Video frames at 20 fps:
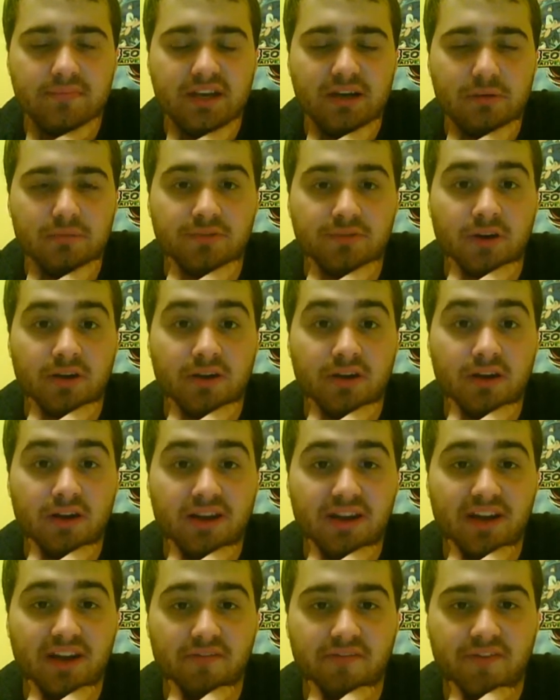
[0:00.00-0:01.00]
Dynasty
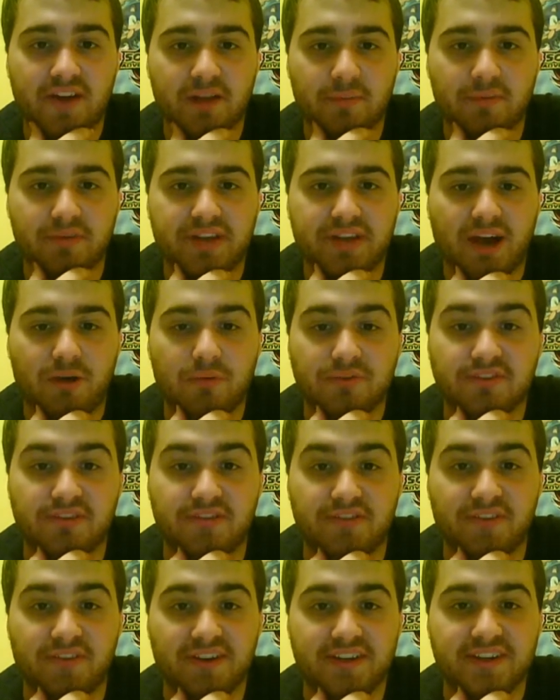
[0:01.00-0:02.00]
Warriors 5 Empires for
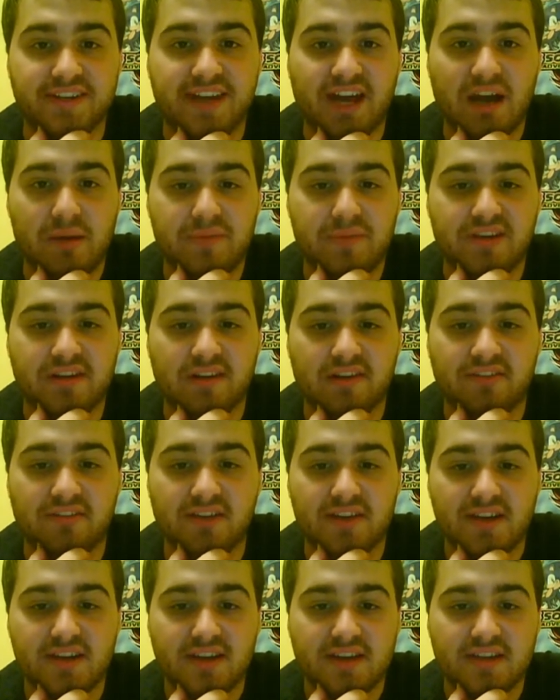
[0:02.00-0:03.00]
the Xbox.
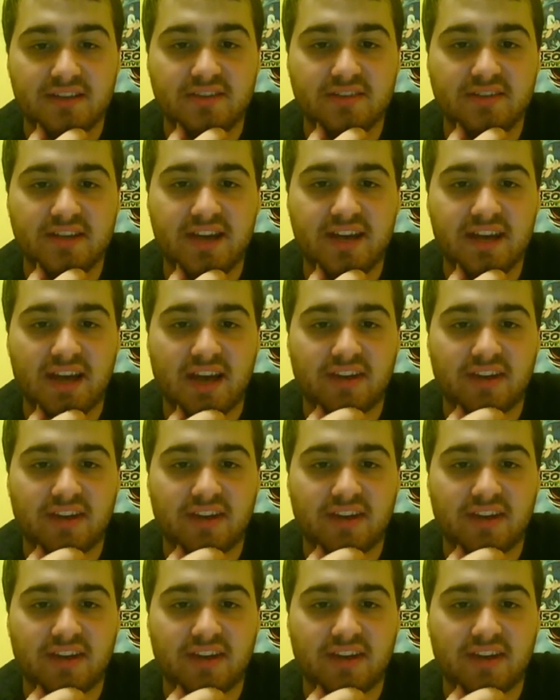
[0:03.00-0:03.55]
It's pretty fun.